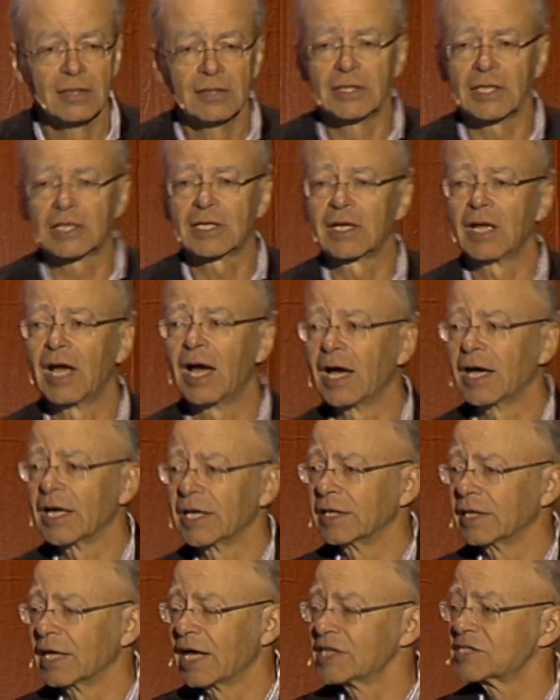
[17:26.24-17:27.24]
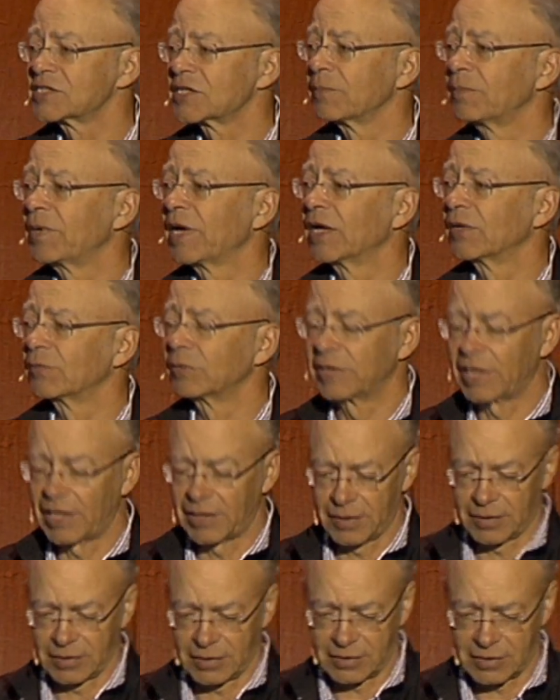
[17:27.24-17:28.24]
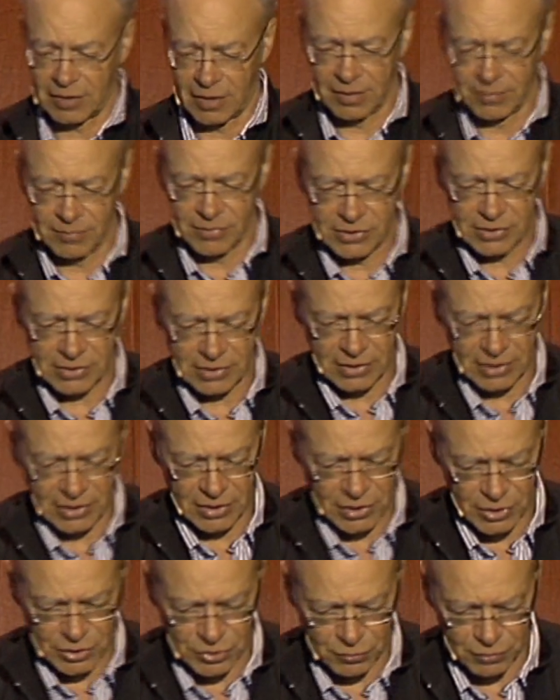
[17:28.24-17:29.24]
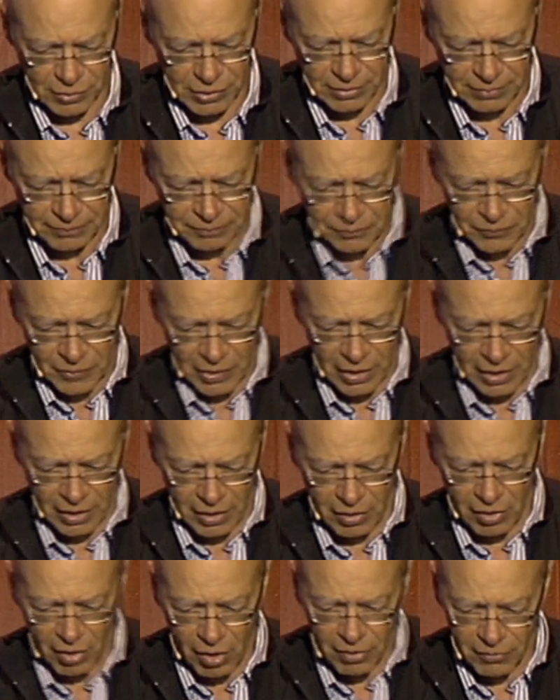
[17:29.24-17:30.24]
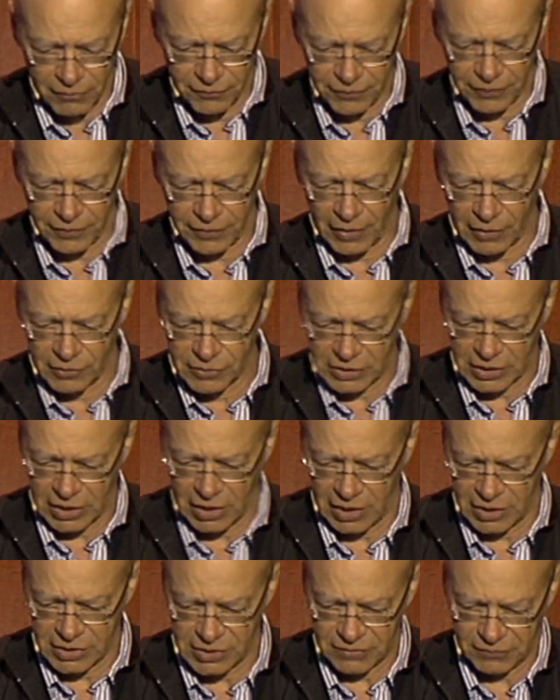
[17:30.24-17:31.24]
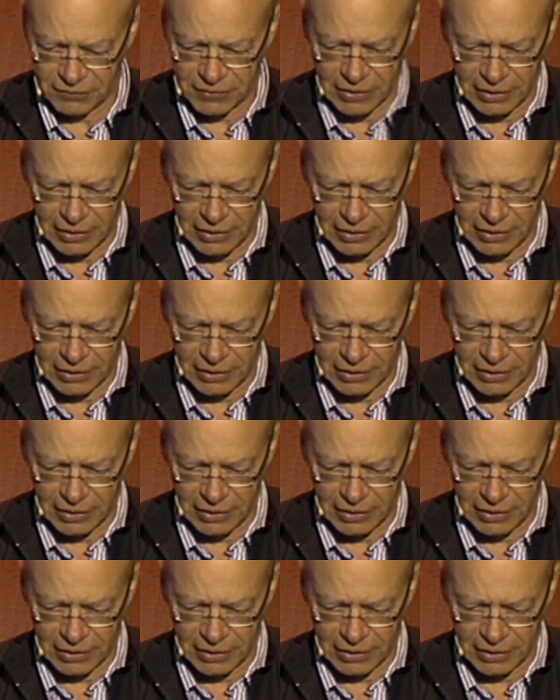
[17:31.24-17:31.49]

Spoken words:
decline as compared with other times in history of those kinds of